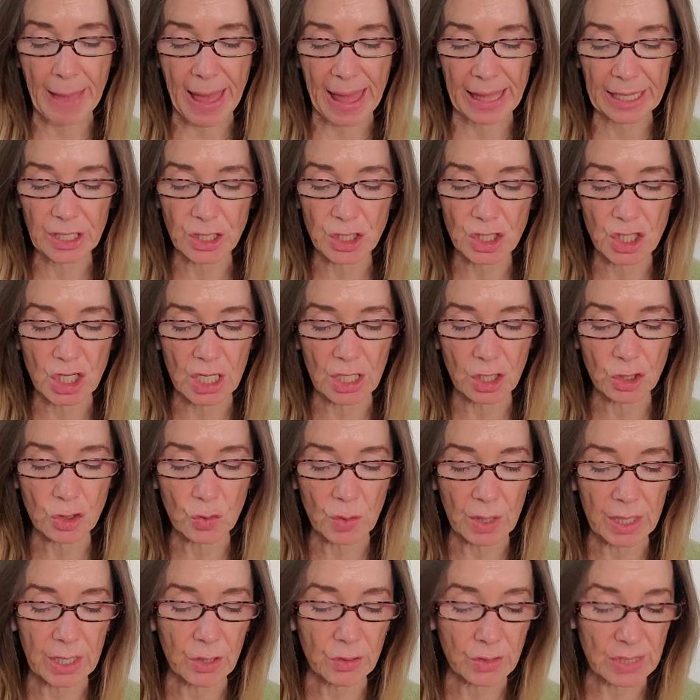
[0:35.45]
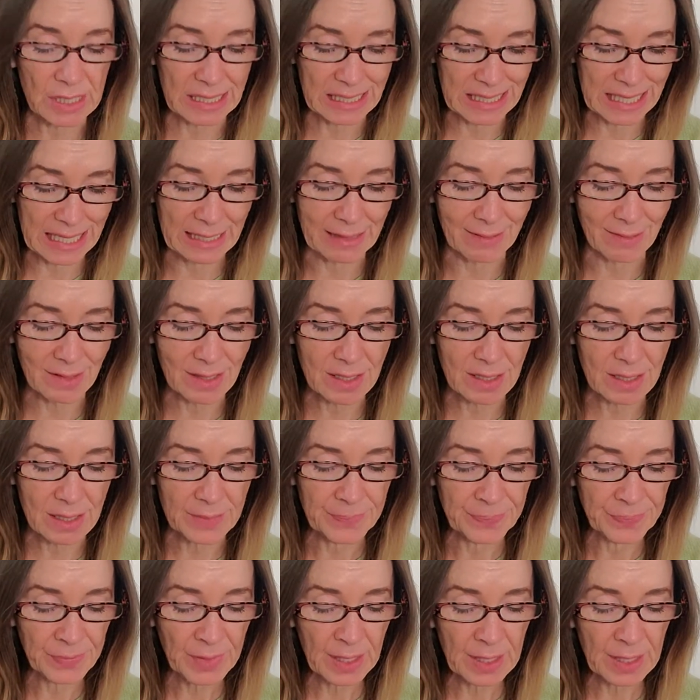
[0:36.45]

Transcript: managing triggered states.